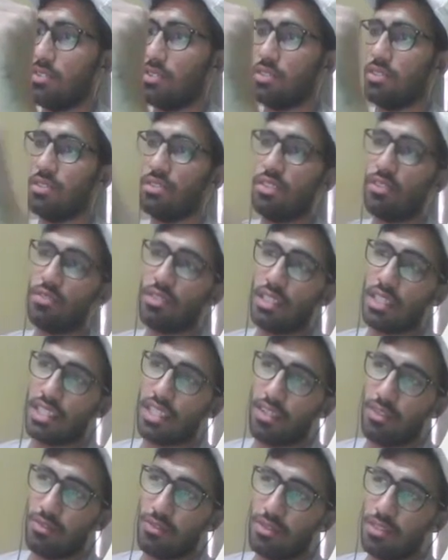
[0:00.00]
So this is how the
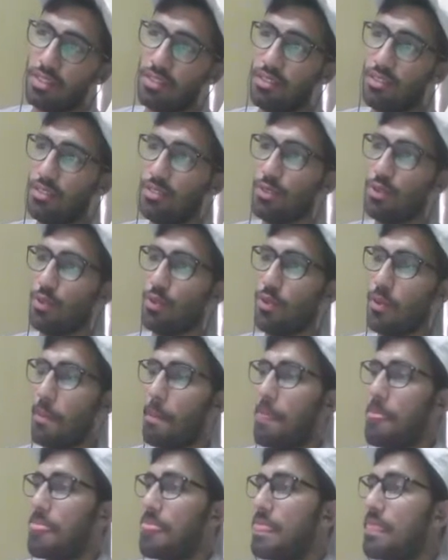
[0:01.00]
data looks. So
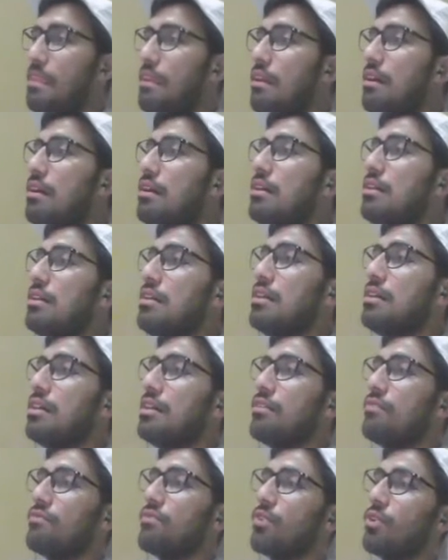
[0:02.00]

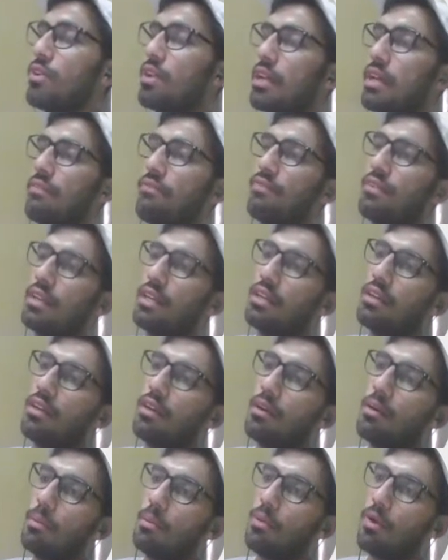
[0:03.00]
for every
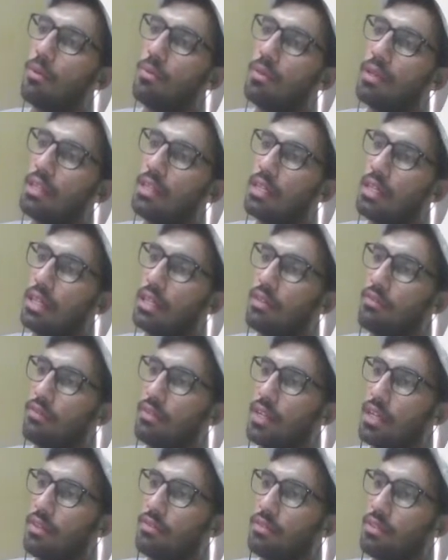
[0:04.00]
property, right,
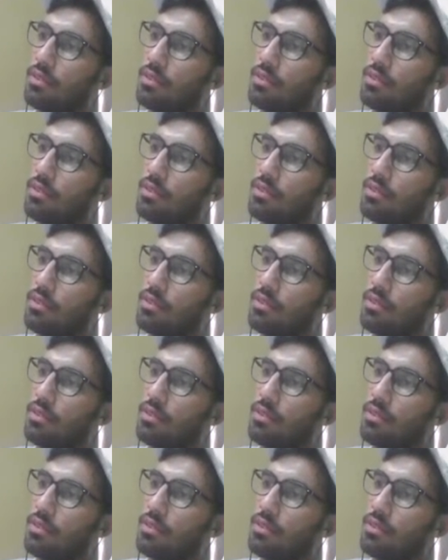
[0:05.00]
we have